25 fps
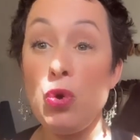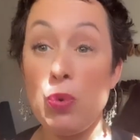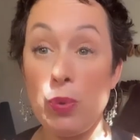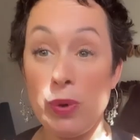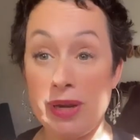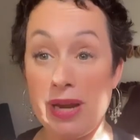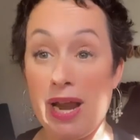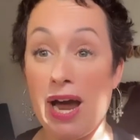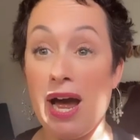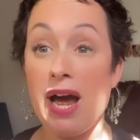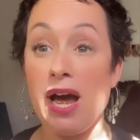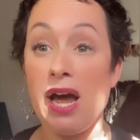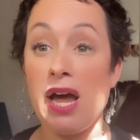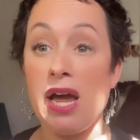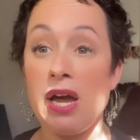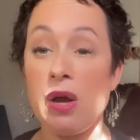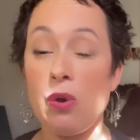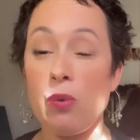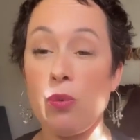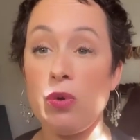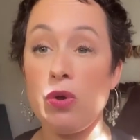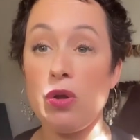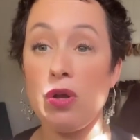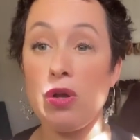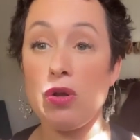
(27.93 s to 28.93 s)
You and
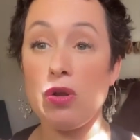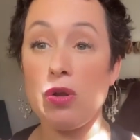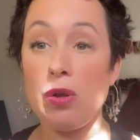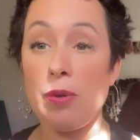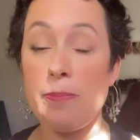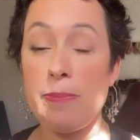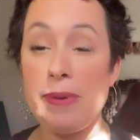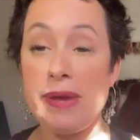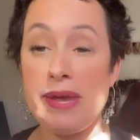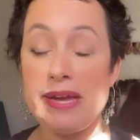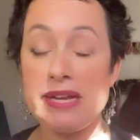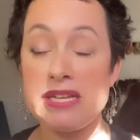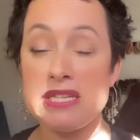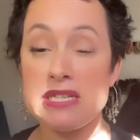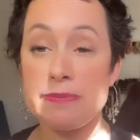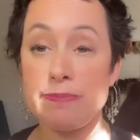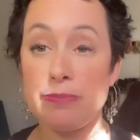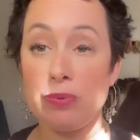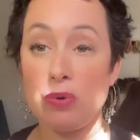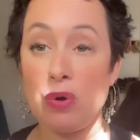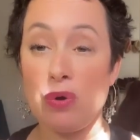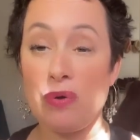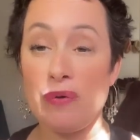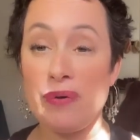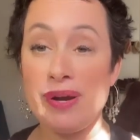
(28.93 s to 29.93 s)
I will be
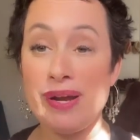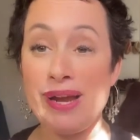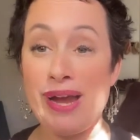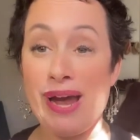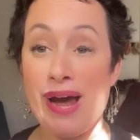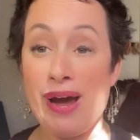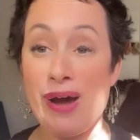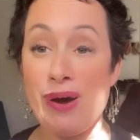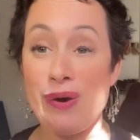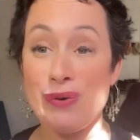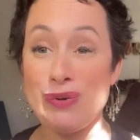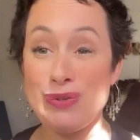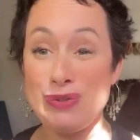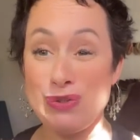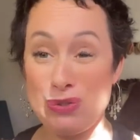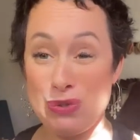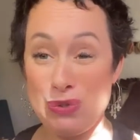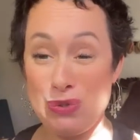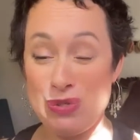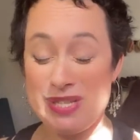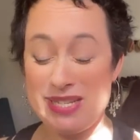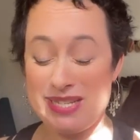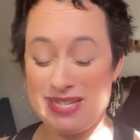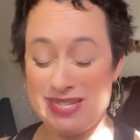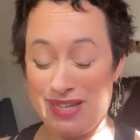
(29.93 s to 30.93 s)
exploring how
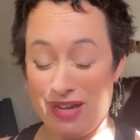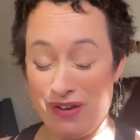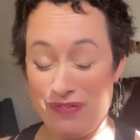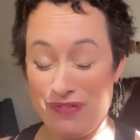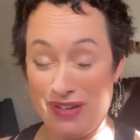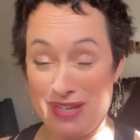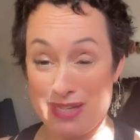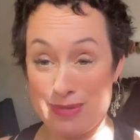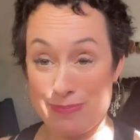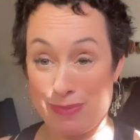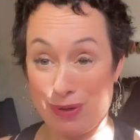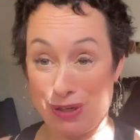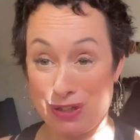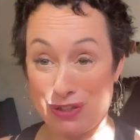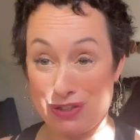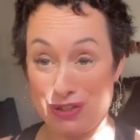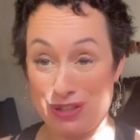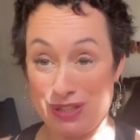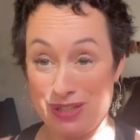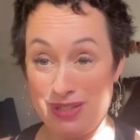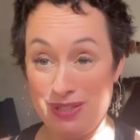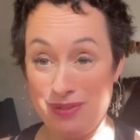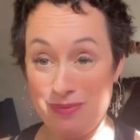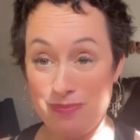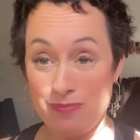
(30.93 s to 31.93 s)
truth
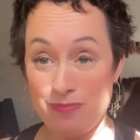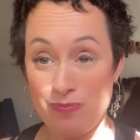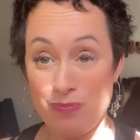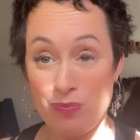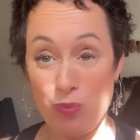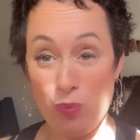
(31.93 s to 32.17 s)
self-expression,